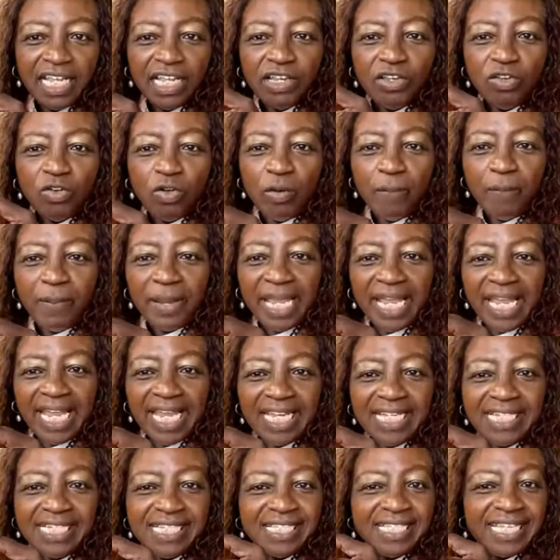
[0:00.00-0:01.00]
You will
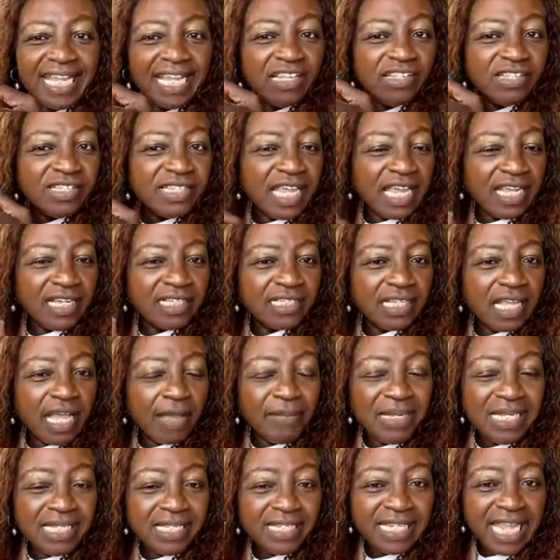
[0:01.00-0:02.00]
pay
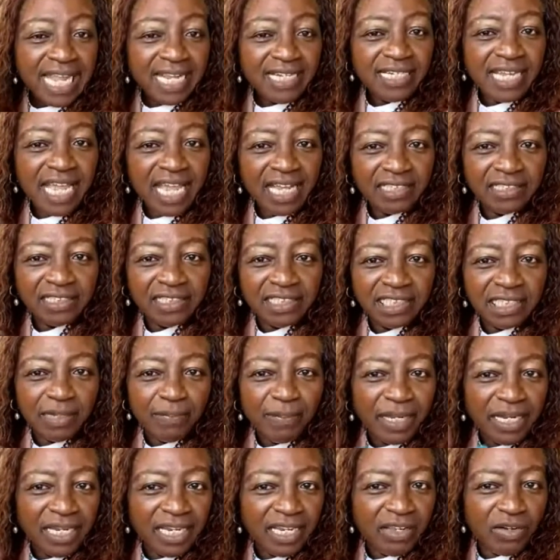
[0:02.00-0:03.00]
state taxes,
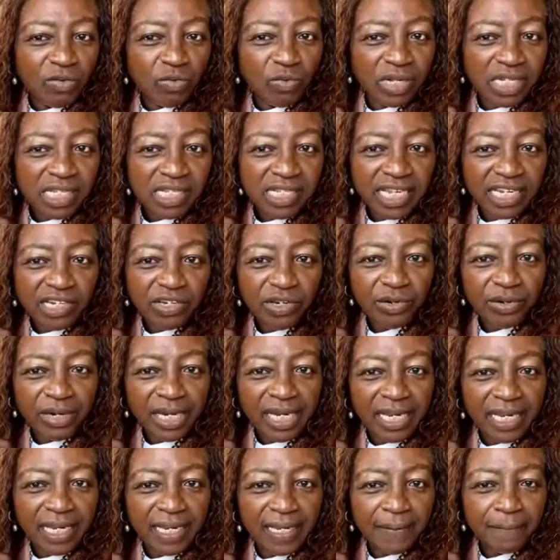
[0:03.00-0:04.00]
depending on what state you're
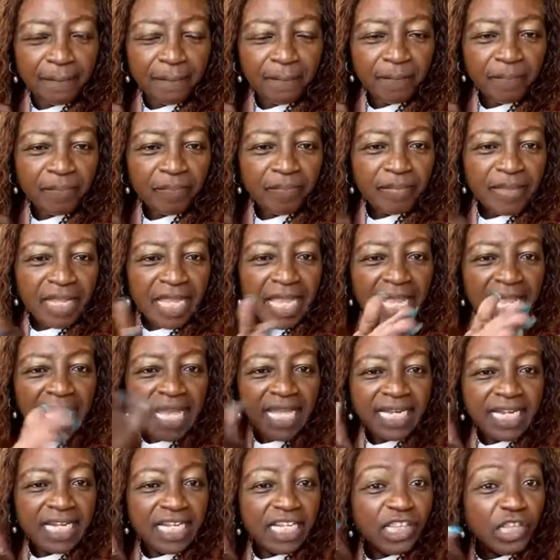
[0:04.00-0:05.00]
in.
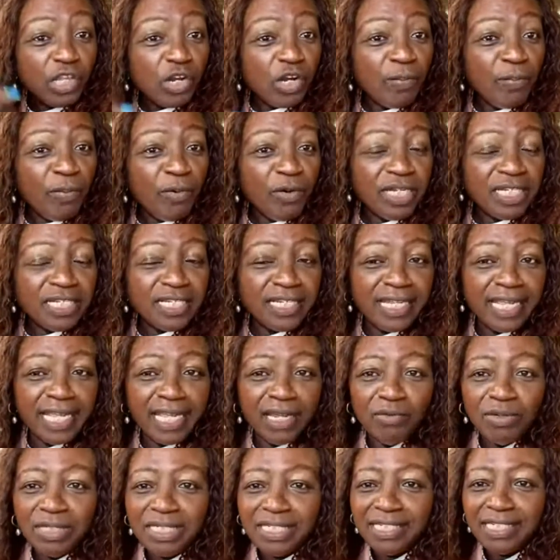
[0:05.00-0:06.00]
And then third point today,
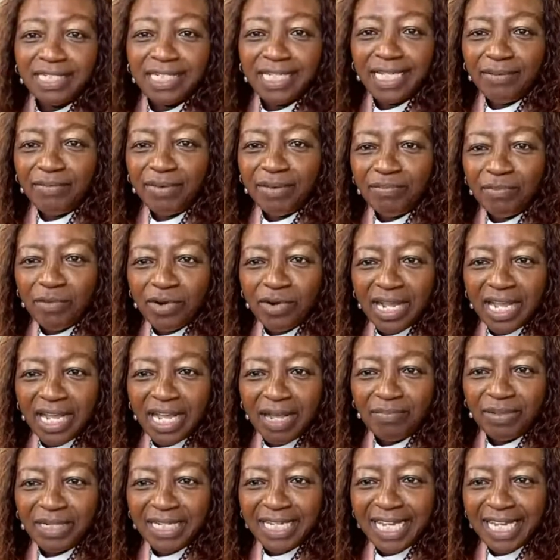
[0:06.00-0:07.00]
which is a little bit more
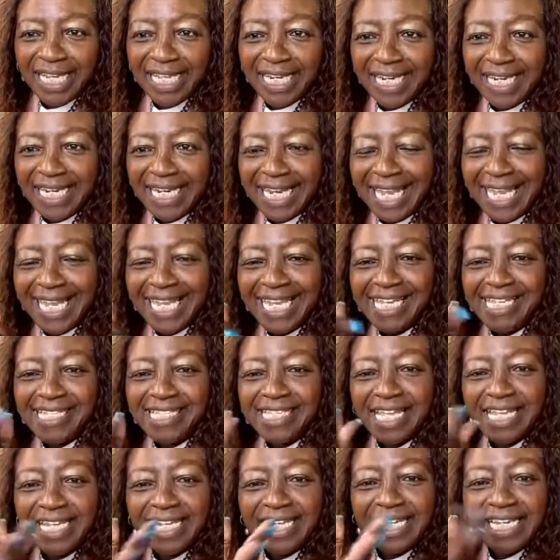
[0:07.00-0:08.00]
complicated, is
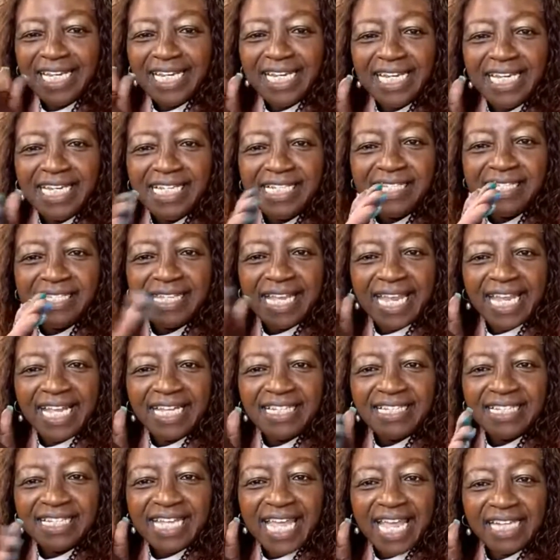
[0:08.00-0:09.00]
the
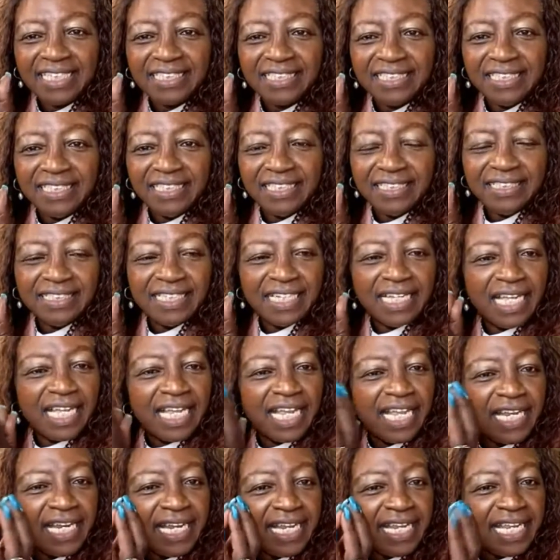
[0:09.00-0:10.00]
sales taxes.
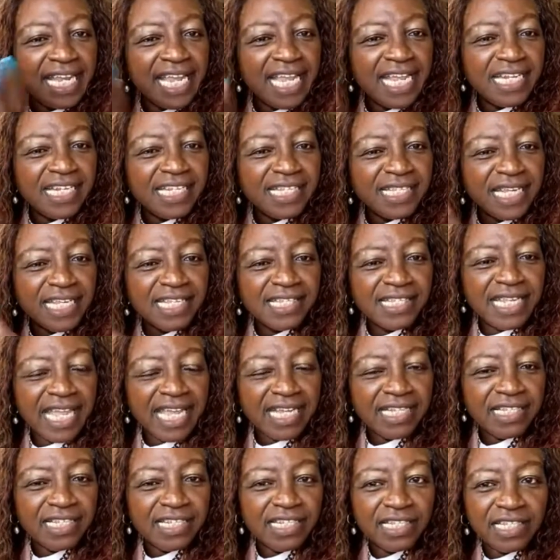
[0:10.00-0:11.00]
And again, the sales
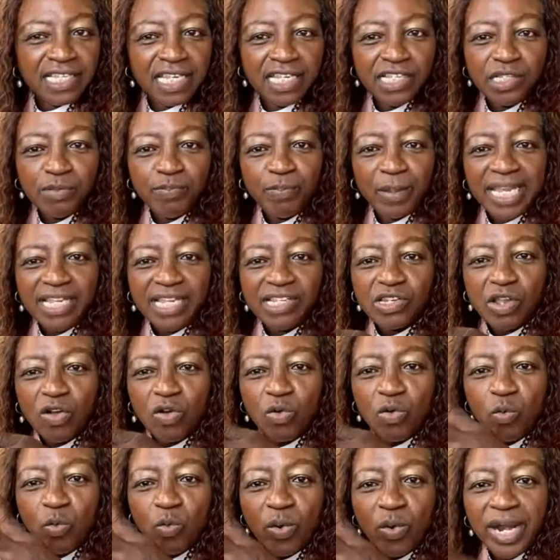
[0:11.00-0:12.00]
taxes is based
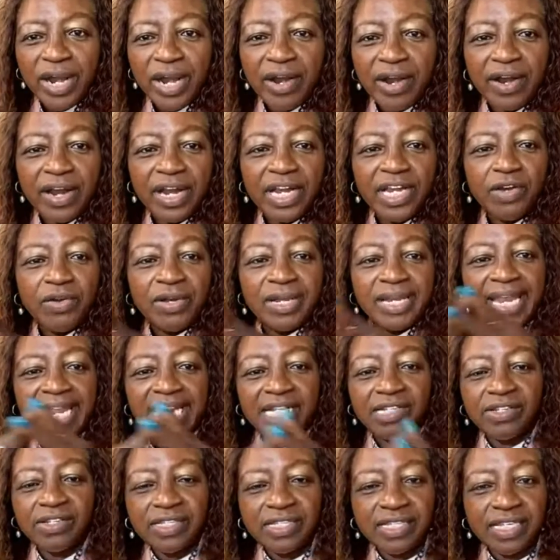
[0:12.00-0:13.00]
on where your
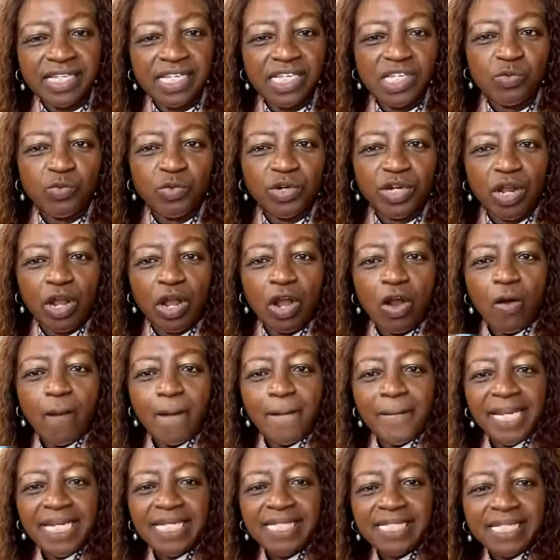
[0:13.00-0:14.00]
nexus is, where your
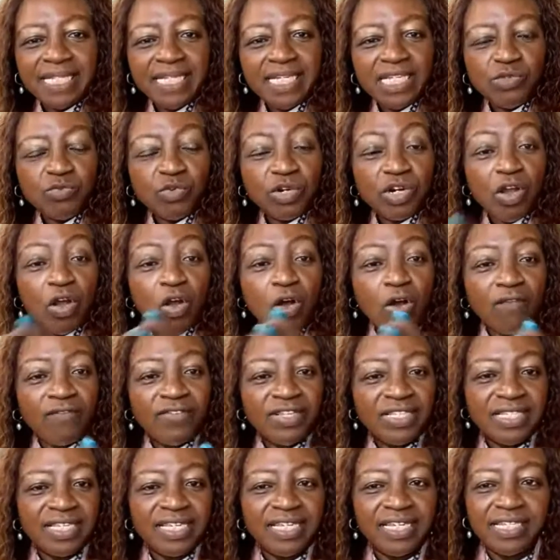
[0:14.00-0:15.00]
home base is, where your
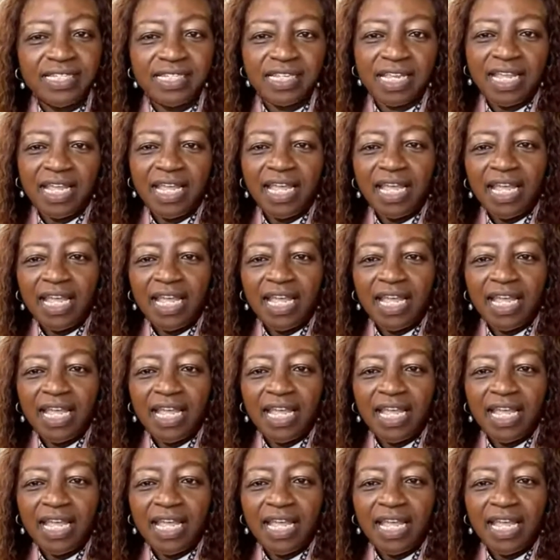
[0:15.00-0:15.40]
office is,